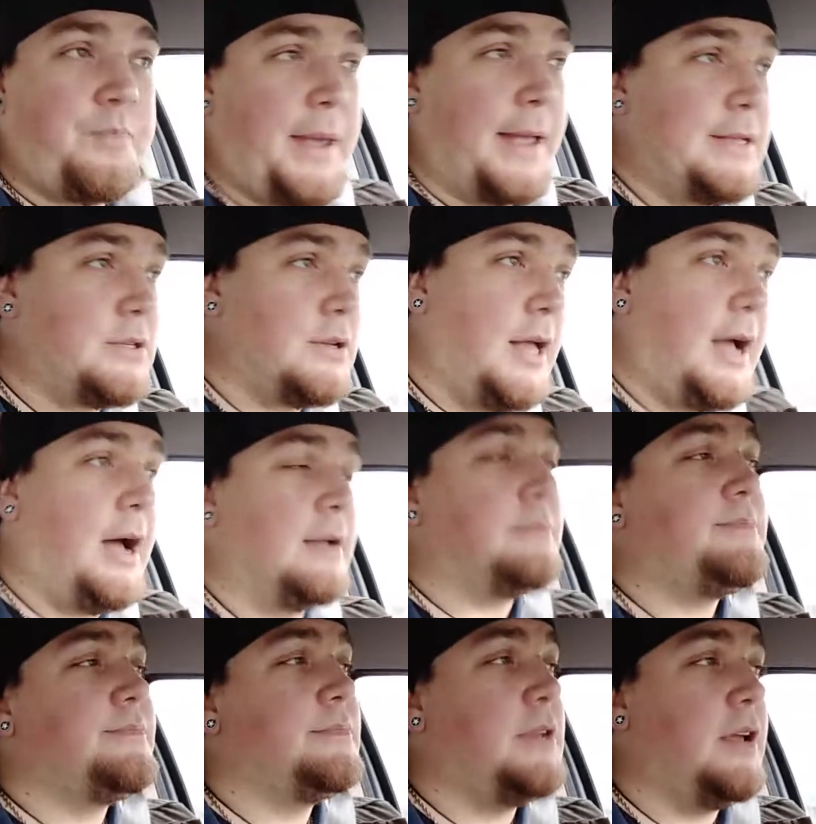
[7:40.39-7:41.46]
pencil art.
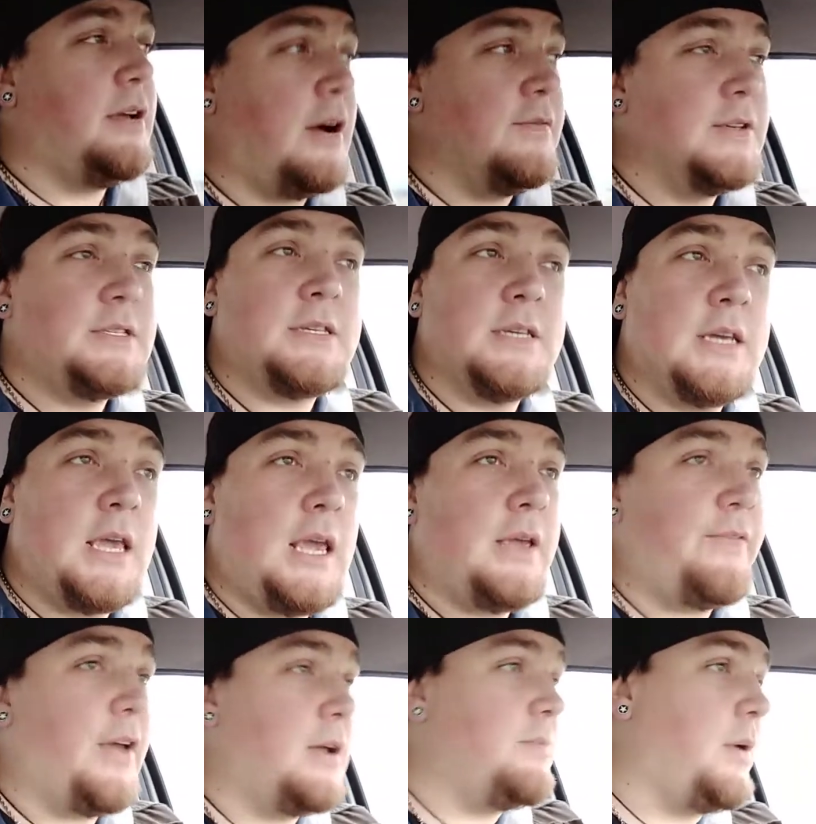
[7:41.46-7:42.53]
Obviously,
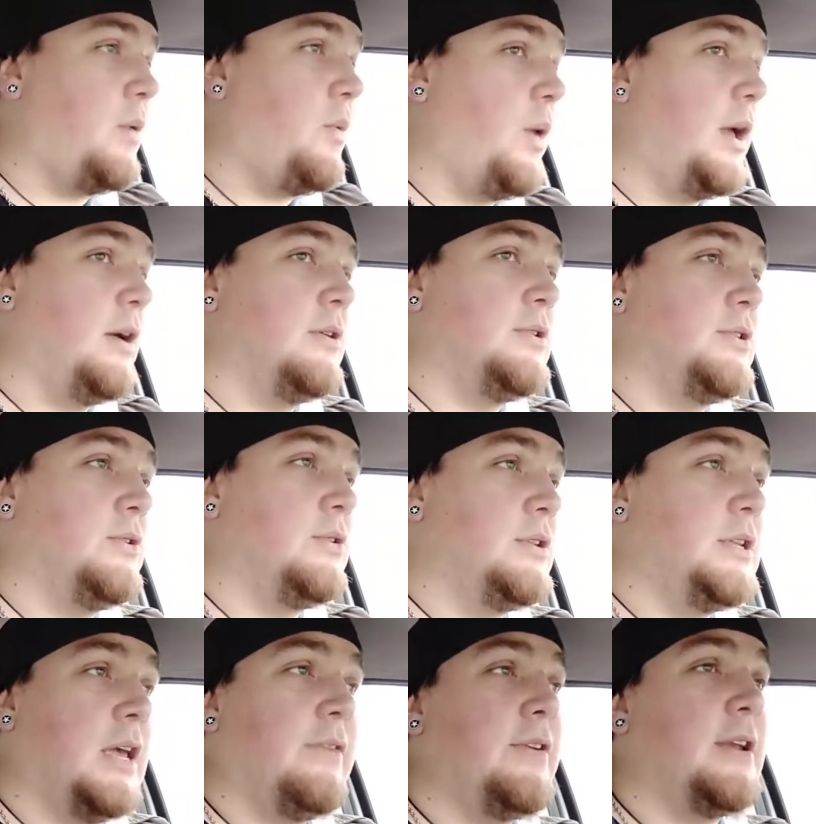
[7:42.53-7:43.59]
found my way onto
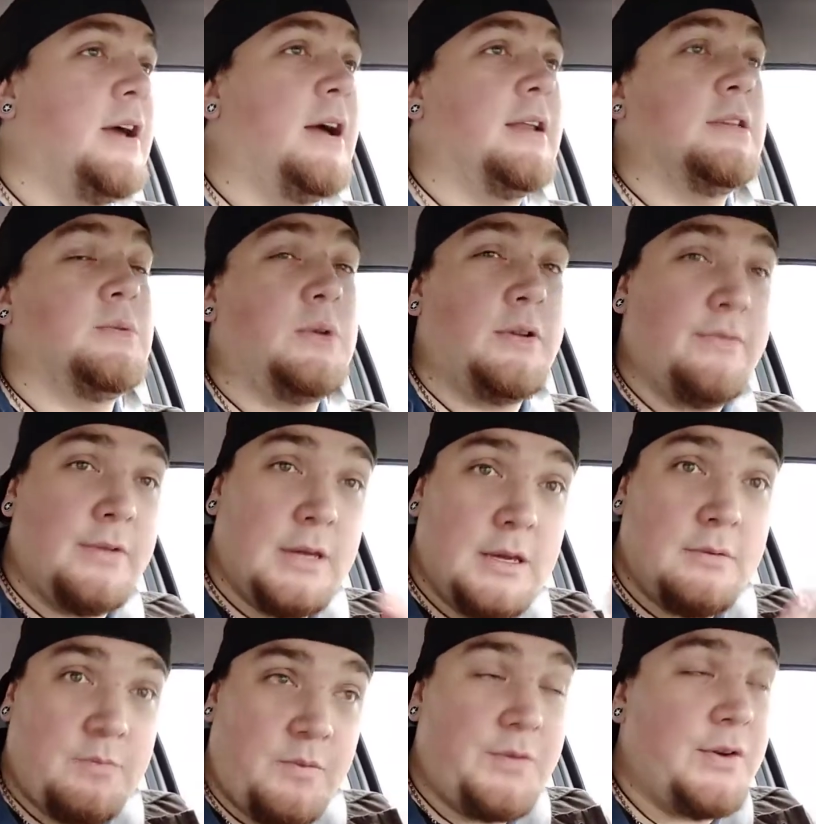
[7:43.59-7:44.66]
DeviantArt as one of the
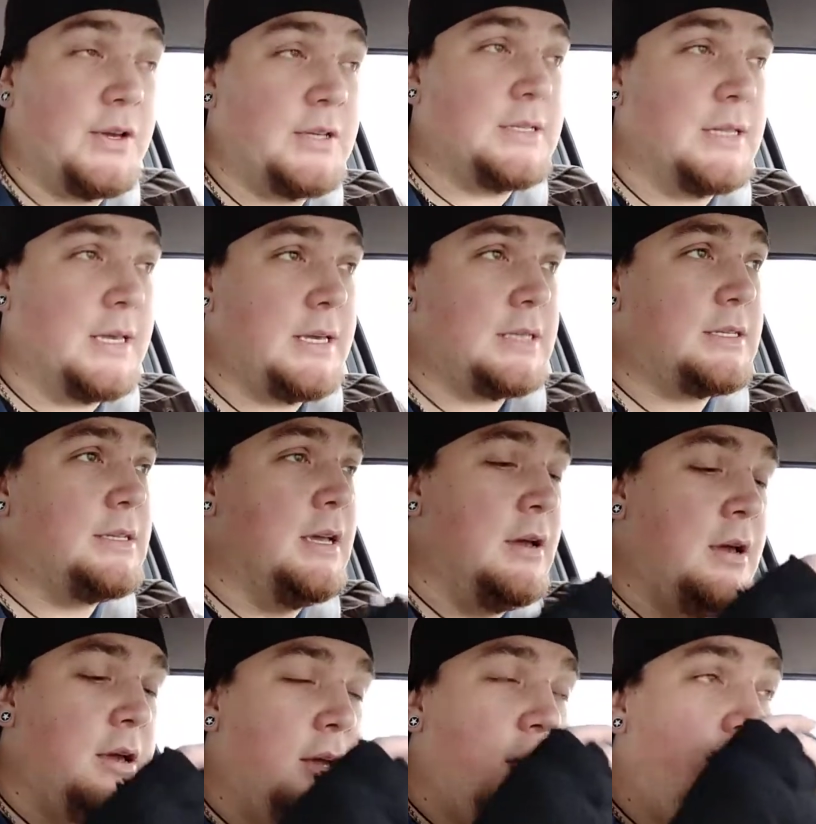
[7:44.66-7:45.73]
first links.
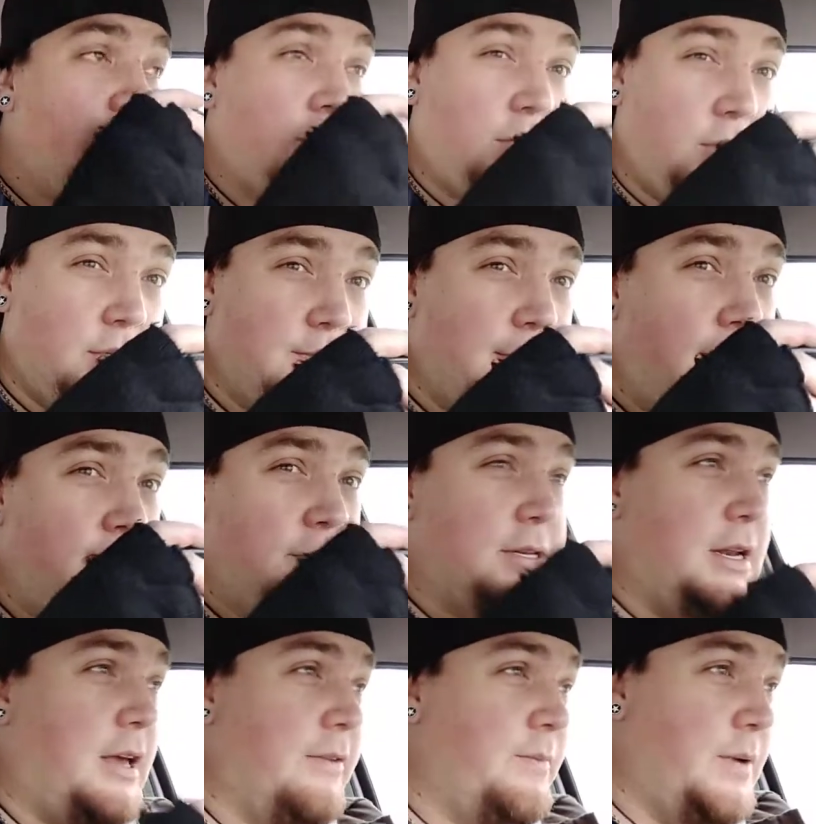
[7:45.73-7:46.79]
Excuse me, I'm just
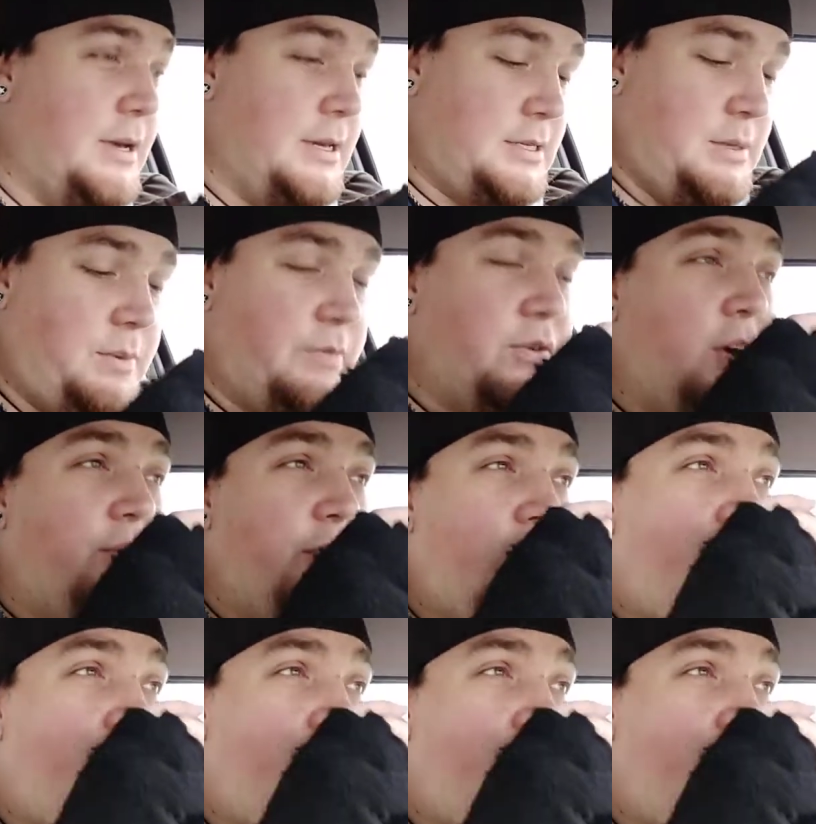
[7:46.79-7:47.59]
going to have my sip of coffee